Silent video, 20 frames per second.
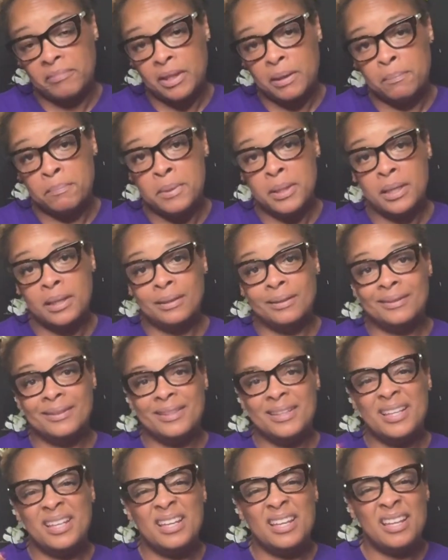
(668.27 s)
But
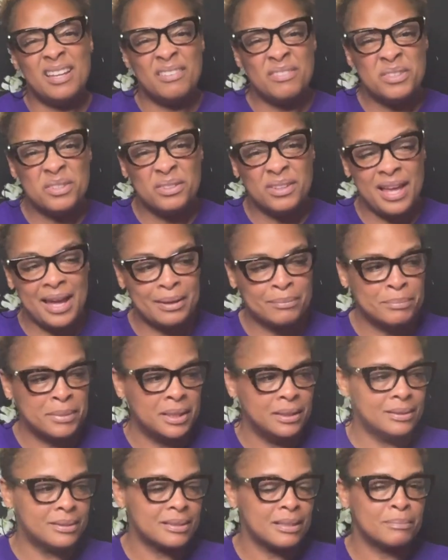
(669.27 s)
if you like
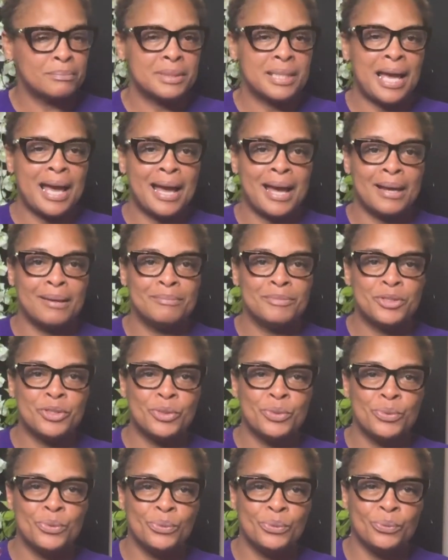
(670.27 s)
me, sometimes
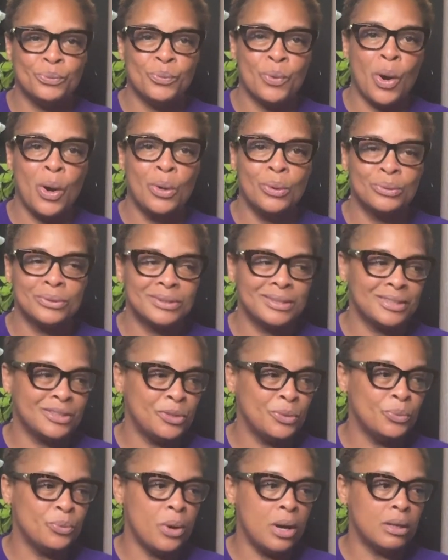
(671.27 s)
you want
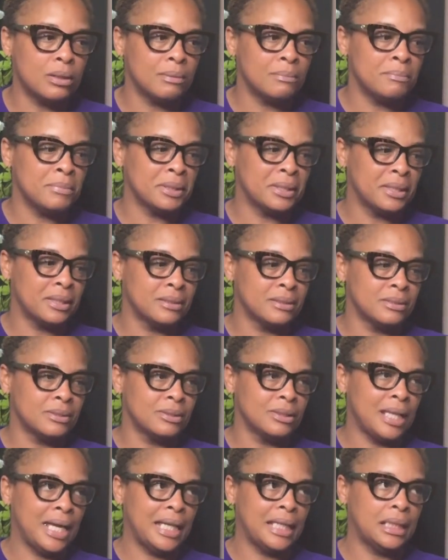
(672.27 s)
them because you
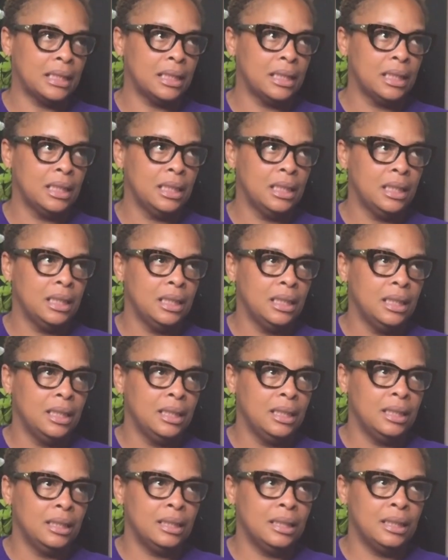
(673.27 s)
like
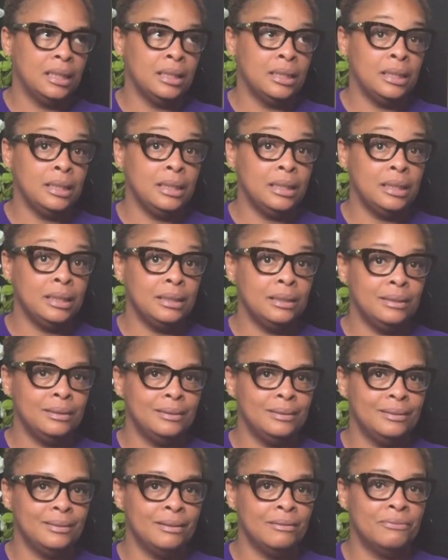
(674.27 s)
the
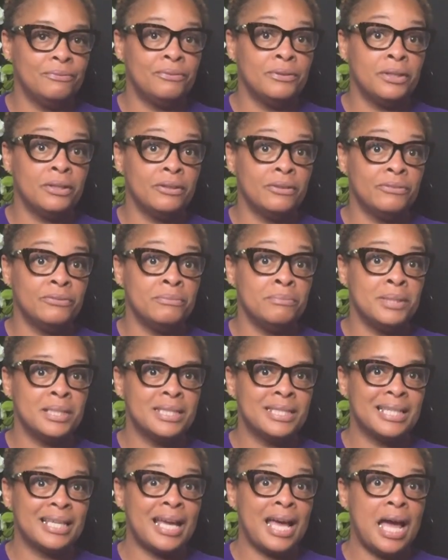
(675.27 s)
fear of
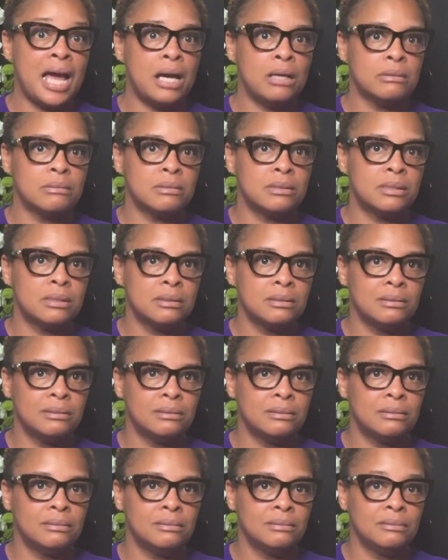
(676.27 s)
missing out,
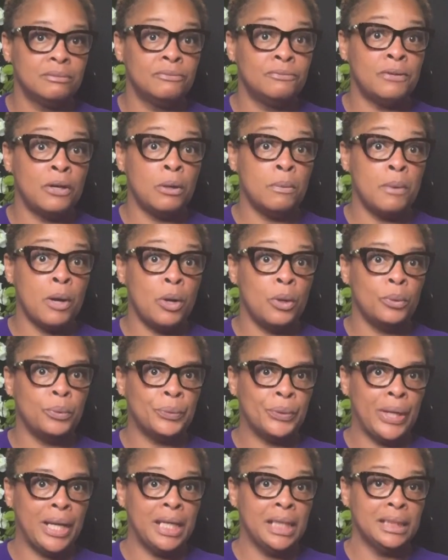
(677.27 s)
FOMO,
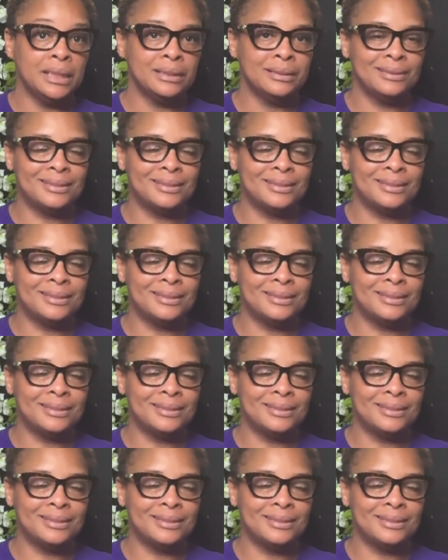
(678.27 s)
right?